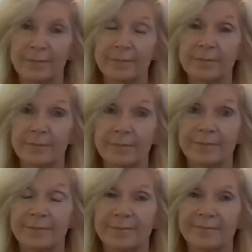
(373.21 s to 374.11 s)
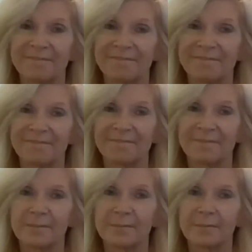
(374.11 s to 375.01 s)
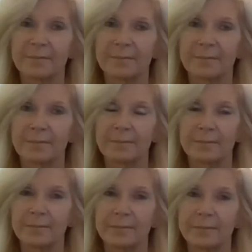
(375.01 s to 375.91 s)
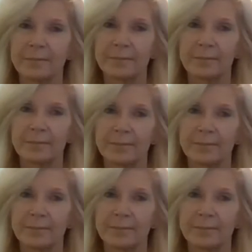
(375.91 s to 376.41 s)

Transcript: [no speech]